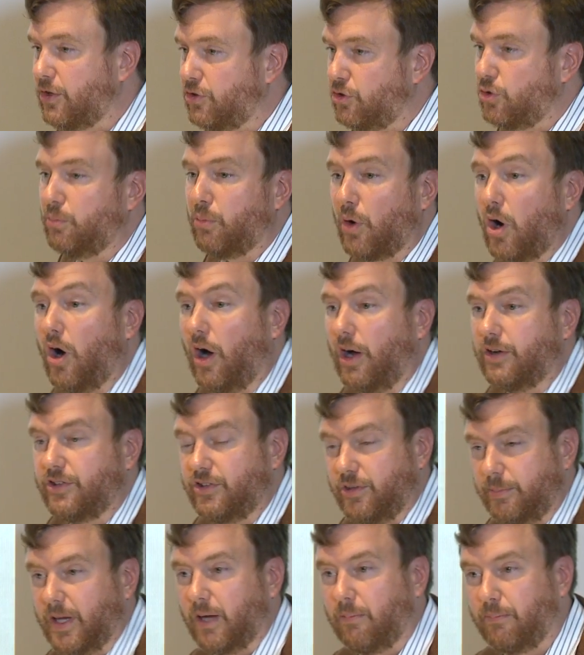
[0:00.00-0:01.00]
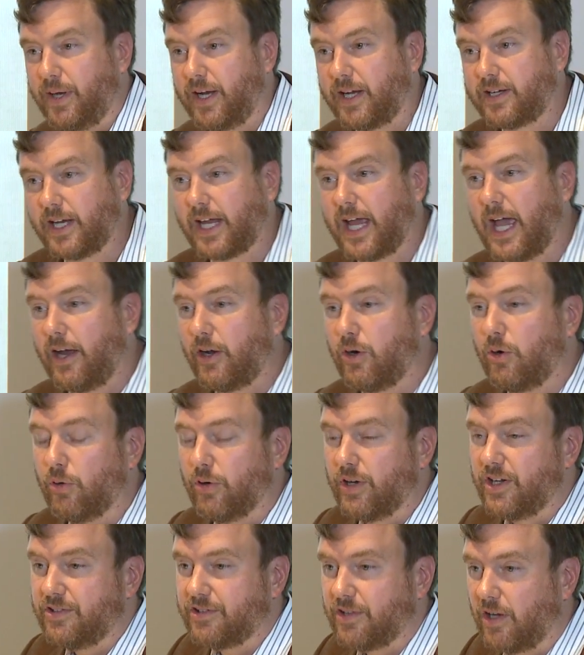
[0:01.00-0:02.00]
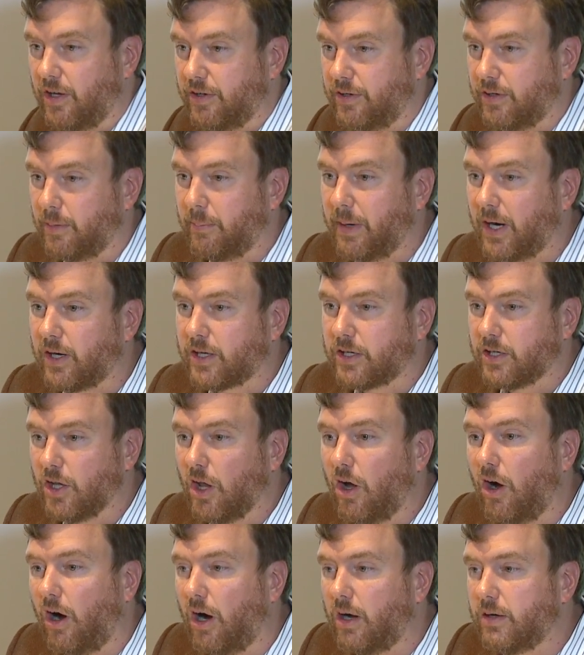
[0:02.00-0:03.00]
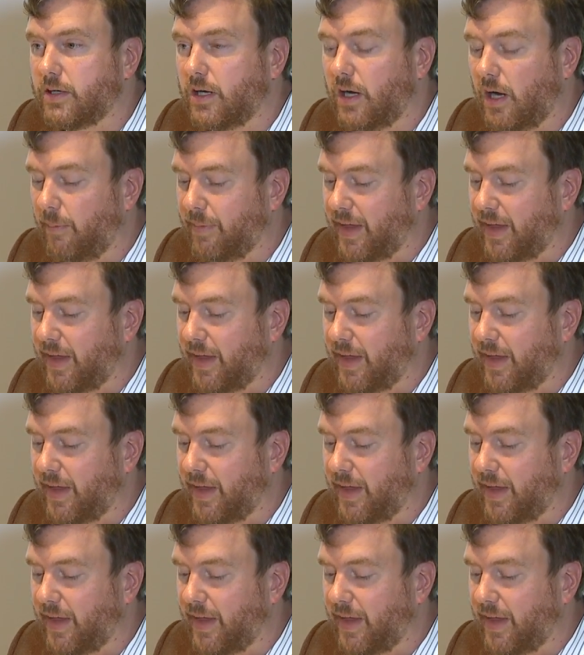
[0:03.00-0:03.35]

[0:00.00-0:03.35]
and too broad to be unprotected categories under American law.